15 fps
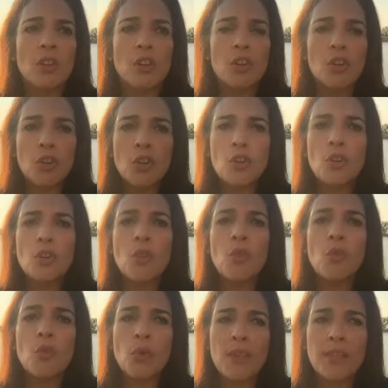look
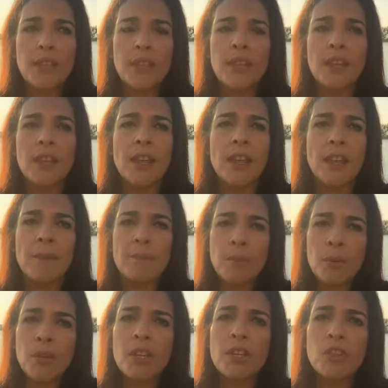within and
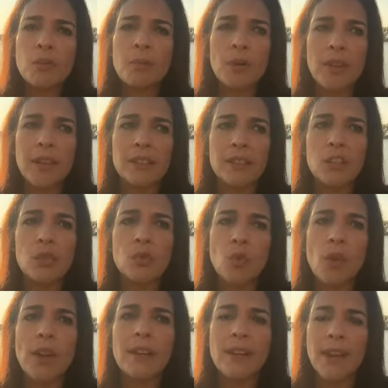put into practice
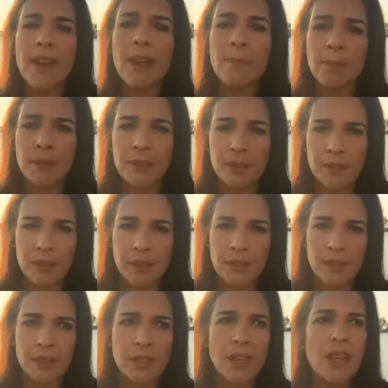what happiness
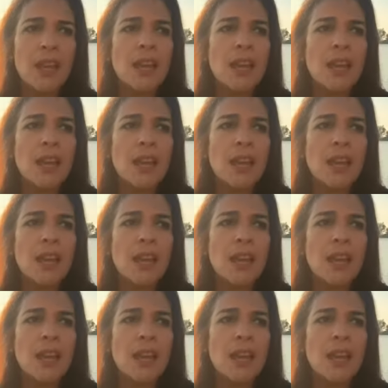is.